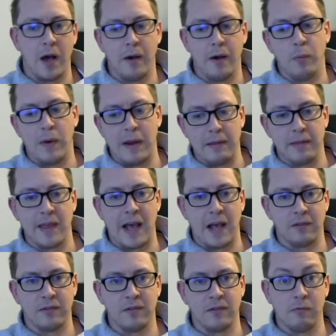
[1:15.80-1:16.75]
with
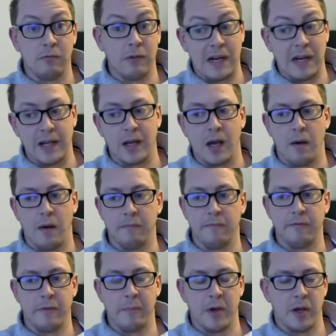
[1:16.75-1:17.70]
has really come
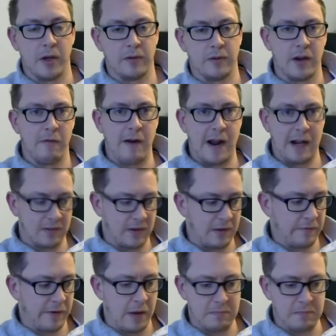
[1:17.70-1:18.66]
from her directive.
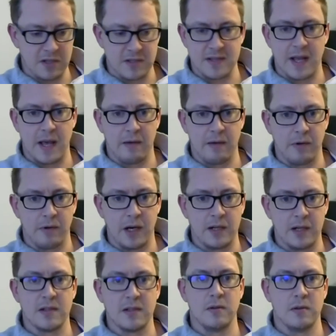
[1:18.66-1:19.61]
I'm just there
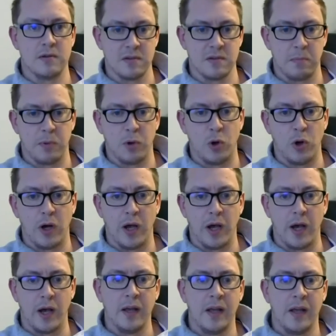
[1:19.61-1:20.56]
really to support
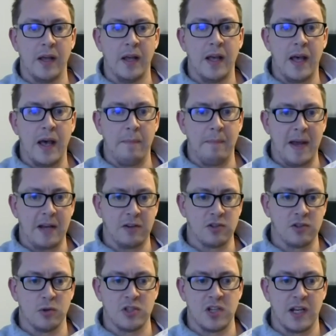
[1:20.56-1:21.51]
her and make
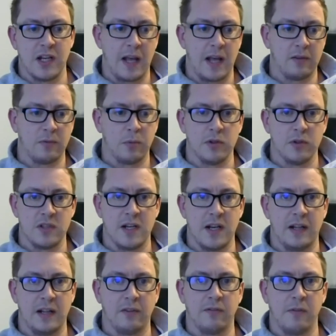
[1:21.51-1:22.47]
sure she gets what she
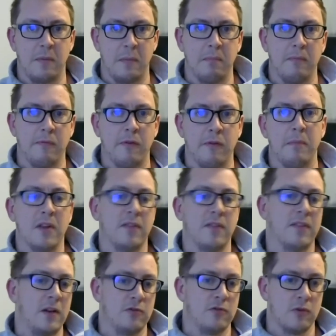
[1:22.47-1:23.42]
needs from the
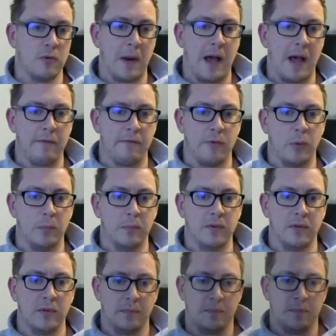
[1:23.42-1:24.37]
central platforms.